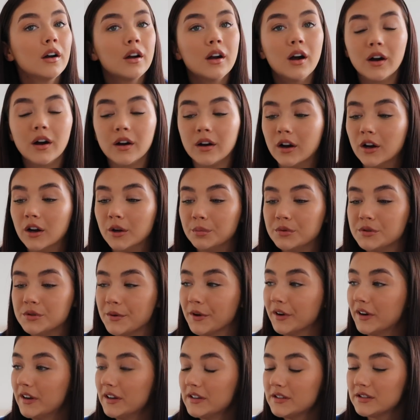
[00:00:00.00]
can't cope, to
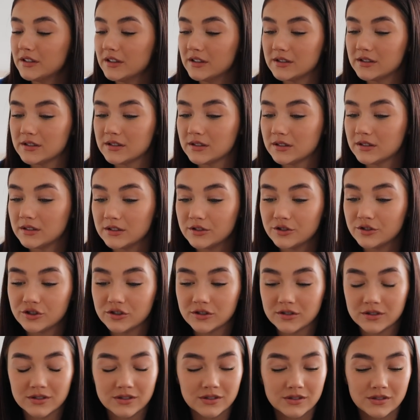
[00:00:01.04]
be honest. It's
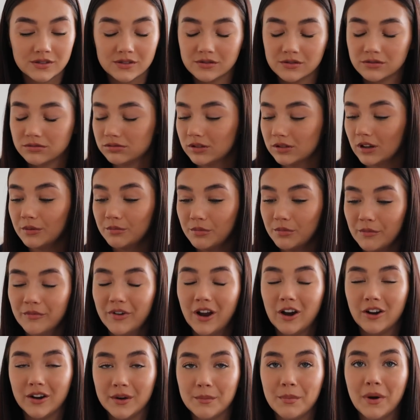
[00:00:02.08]
just, I'm
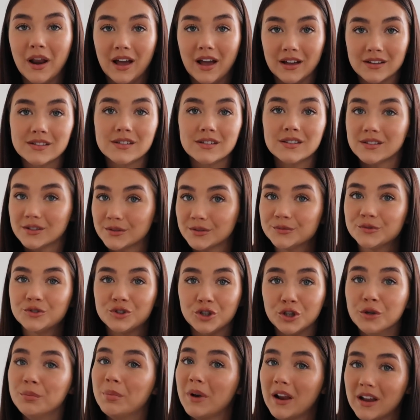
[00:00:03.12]
very blessed.
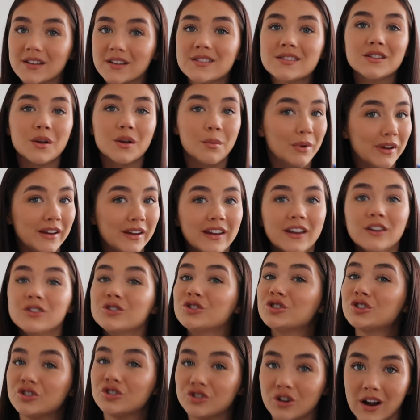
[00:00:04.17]
Too blessed to be
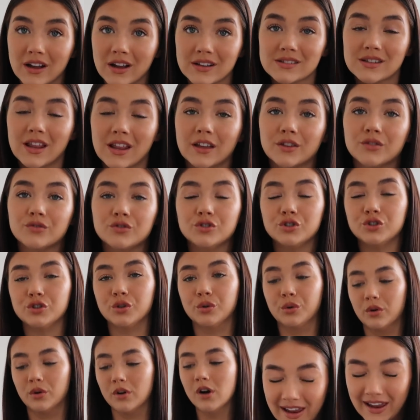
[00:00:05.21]
stressed, that's for
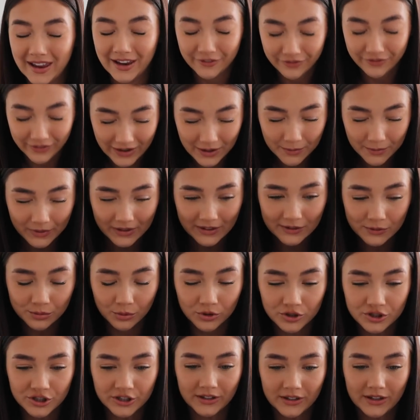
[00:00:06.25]
sure. If anybody is
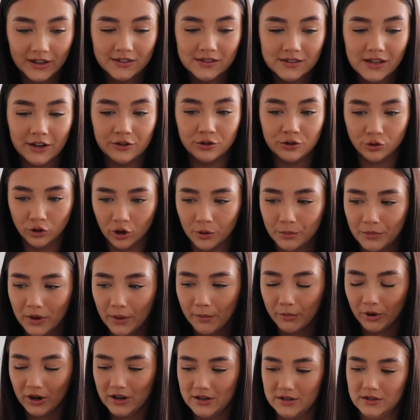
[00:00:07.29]
watching this and you've got me a
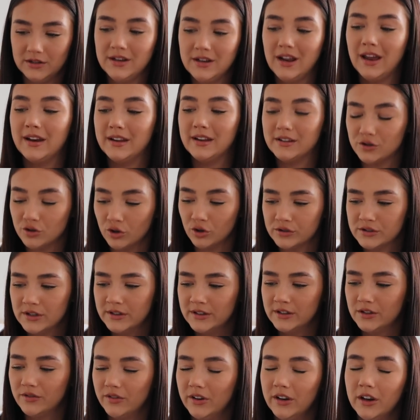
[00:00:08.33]
present and it's not in
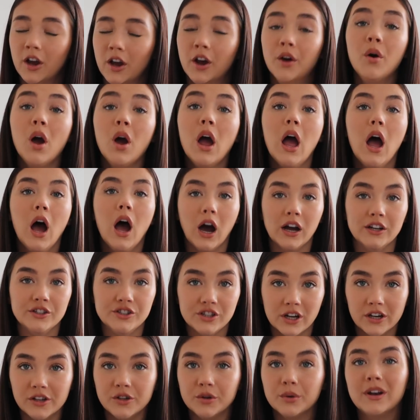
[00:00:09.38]
this video, I
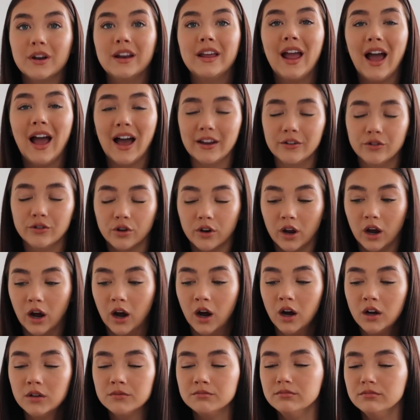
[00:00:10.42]
genuinely, hand on
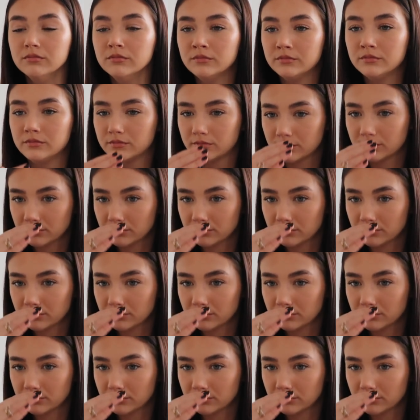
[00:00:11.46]
heart,